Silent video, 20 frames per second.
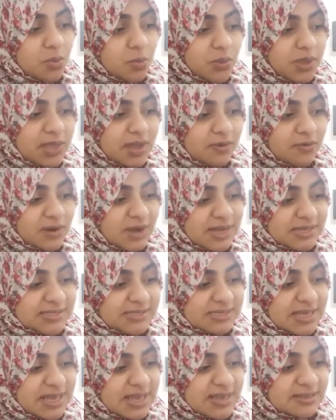We are
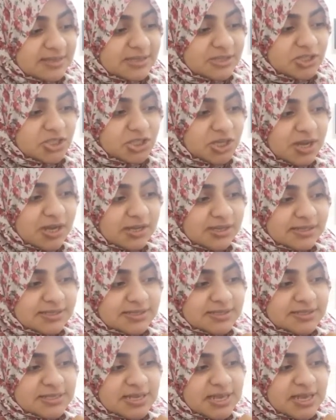asking the
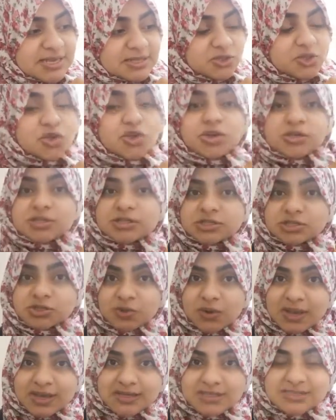child to
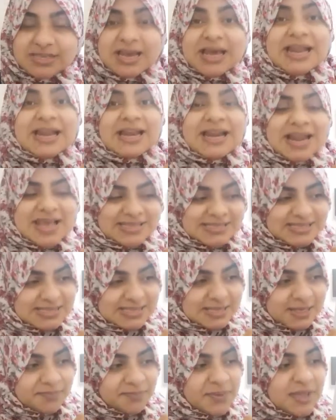construct a
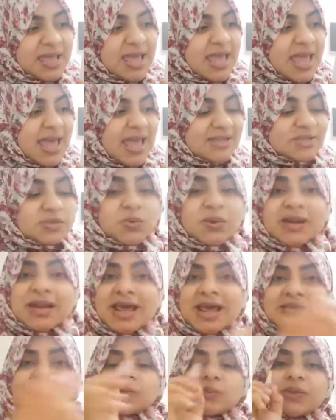letter, as well
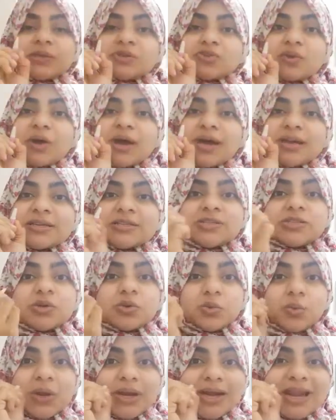as we try
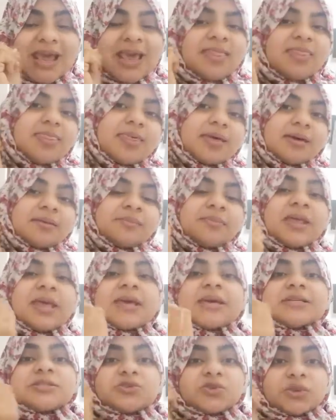to relate them
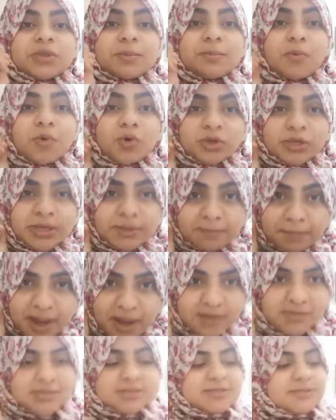to the body
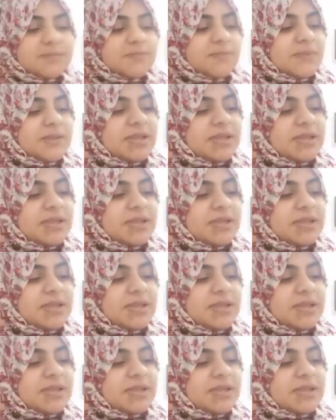parts.